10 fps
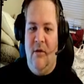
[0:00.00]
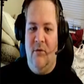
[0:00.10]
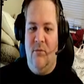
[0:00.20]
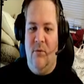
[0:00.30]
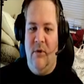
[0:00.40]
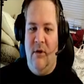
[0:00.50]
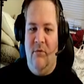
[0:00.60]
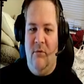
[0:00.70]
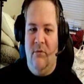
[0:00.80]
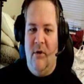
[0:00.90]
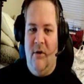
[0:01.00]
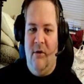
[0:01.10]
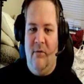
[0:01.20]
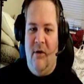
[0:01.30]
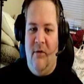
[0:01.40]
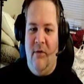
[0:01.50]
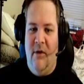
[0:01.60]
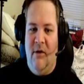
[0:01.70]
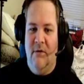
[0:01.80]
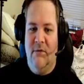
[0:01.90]
There's one even running around
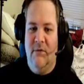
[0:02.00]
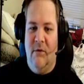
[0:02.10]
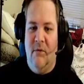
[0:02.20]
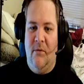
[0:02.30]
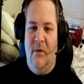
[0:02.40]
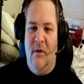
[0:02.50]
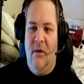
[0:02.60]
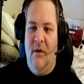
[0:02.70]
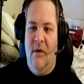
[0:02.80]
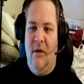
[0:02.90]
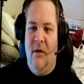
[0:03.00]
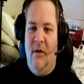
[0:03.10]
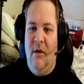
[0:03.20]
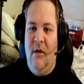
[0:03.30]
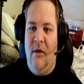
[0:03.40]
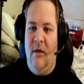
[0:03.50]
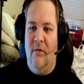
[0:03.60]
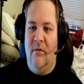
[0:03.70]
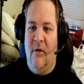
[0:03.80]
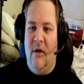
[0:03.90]
there, so
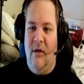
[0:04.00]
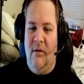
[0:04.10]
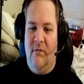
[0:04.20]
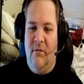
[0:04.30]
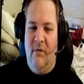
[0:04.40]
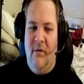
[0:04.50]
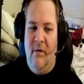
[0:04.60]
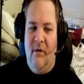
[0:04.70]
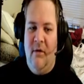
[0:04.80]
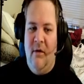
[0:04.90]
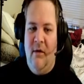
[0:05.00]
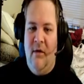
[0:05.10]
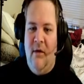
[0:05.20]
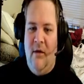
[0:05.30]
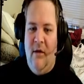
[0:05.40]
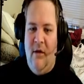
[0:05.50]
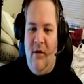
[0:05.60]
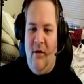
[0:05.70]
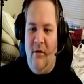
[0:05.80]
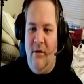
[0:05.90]
he's kind of
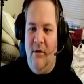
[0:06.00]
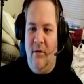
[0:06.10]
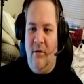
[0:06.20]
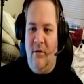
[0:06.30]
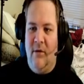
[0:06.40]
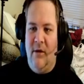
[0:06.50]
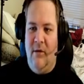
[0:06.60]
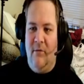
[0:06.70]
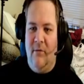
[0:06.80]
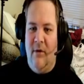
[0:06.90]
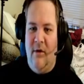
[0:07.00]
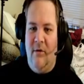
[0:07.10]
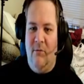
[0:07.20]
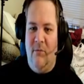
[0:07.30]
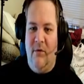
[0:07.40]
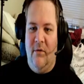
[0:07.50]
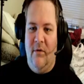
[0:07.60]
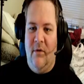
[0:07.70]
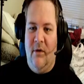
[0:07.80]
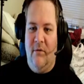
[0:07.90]
out here lurking around, and we are
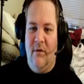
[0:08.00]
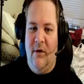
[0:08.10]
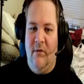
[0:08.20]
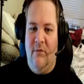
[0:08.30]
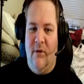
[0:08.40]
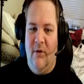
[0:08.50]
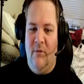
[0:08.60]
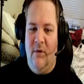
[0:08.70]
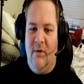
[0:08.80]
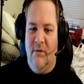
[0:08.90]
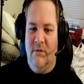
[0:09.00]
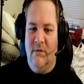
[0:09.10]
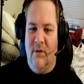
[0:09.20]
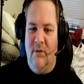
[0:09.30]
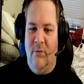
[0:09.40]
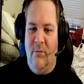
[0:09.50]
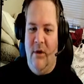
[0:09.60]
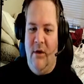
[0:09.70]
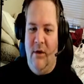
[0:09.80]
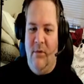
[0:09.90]
not ready to fight one of those solo by
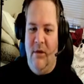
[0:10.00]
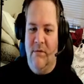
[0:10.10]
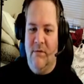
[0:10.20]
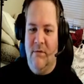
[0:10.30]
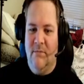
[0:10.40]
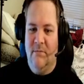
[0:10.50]
any means.